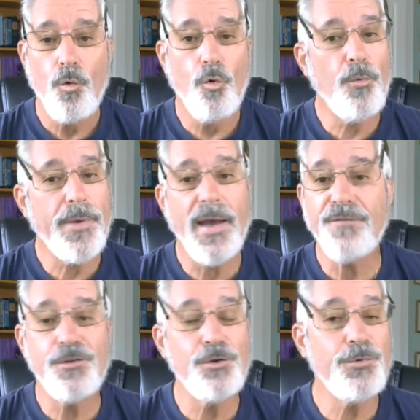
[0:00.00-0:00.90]
All we
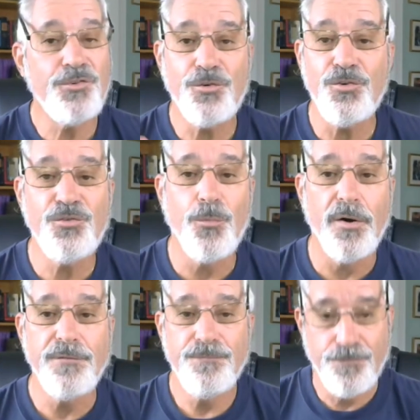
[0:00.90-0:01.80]
have to do is choose
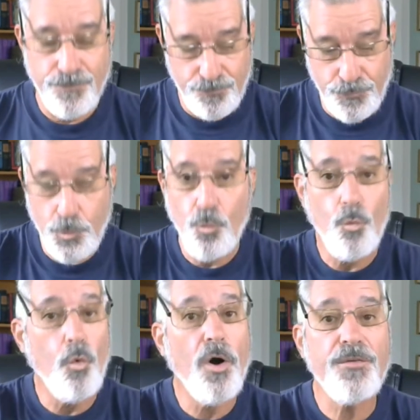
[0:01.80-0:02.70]
one,
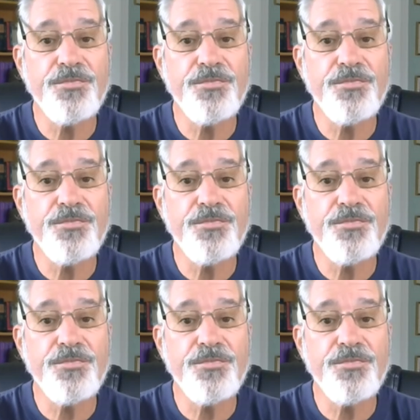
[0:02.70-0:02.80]
walk